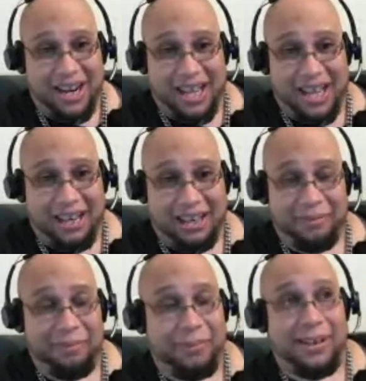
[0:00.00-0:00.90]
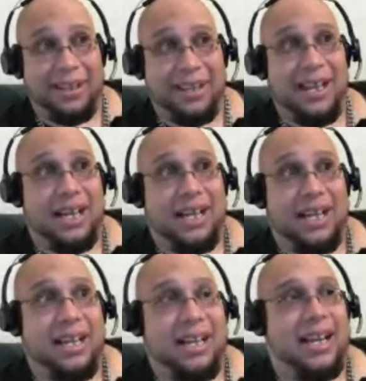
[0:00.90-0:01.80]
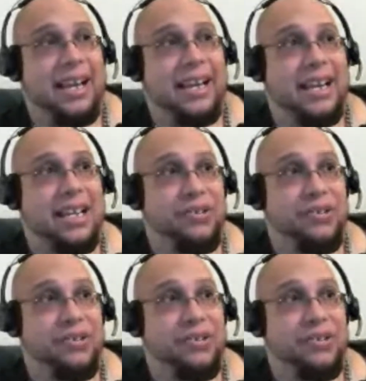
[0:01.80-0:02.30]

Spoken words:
a lot, and then